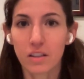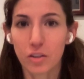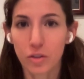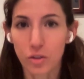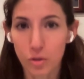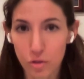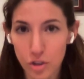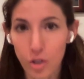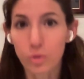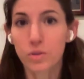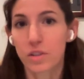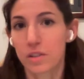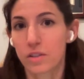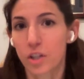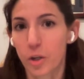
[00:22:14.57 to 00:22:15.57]
you chose
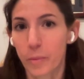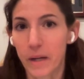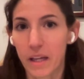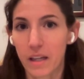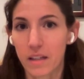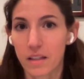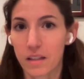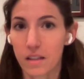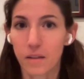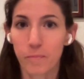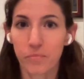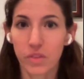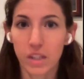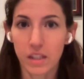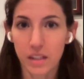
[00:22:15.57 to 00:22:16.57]
to terminate. Like,
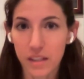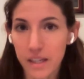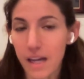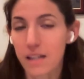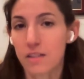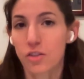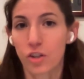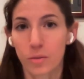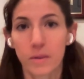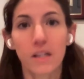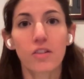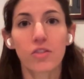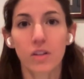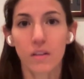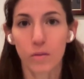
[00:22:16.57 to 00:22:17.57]
yes,
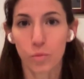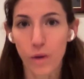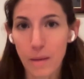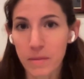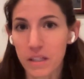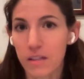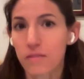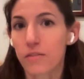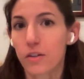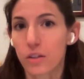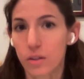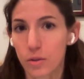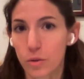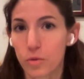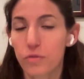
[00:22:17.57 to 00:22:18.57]
termination is a remedy for
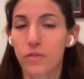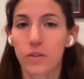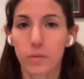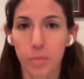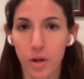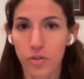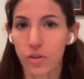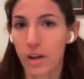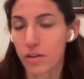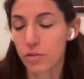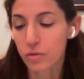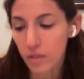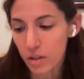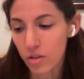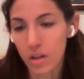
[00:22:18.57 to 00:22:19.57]
you for partial actual
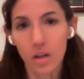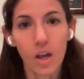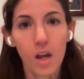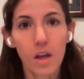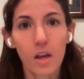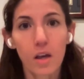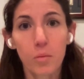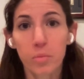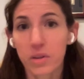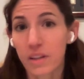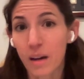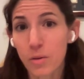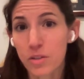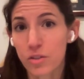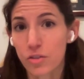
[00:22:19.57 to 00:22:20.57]
eviction, but
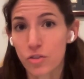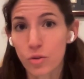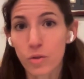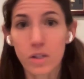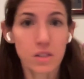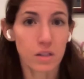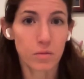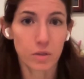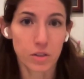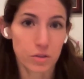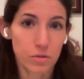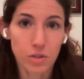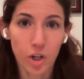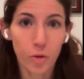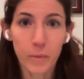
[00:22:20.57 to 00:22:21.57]
that was your choice. And once you
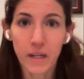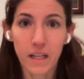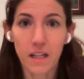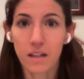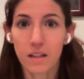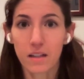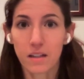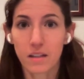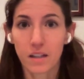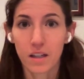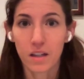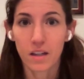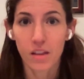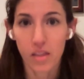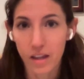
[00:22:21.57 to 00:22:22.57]
terminated,
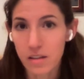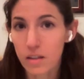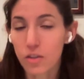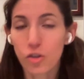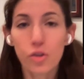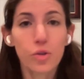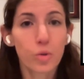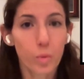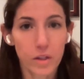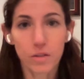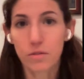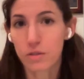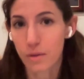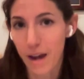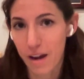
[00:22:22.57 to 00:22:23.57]
that's on you what
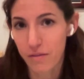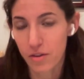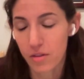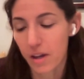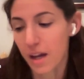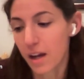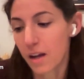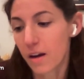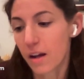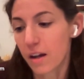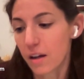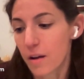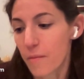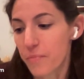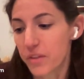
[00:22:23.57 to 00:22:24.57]
you do after that.
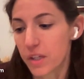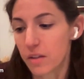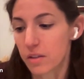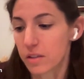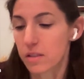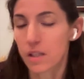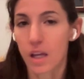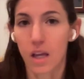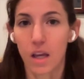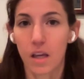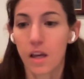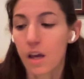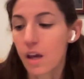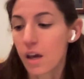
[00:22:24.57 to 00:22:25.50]
He'll say,